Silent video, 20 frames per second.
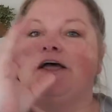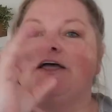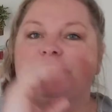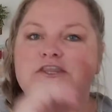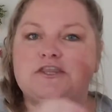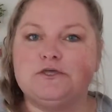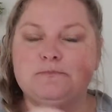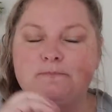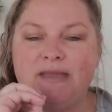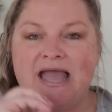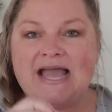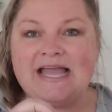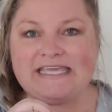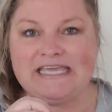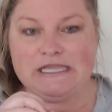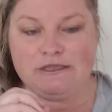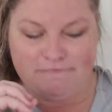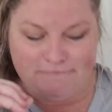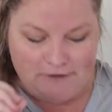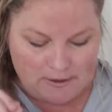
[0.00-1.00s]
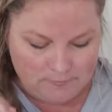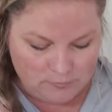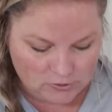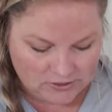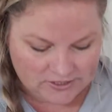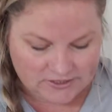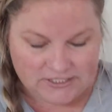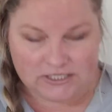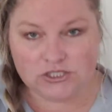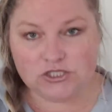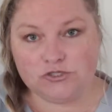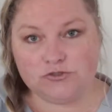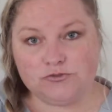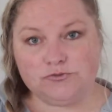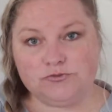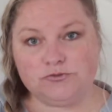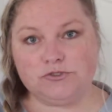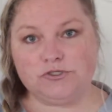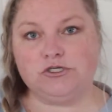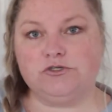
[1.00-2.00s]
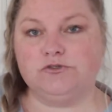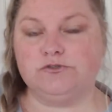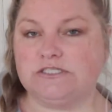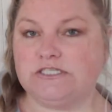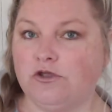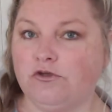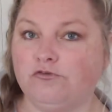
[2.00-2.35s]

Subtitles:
the backing fabric that you use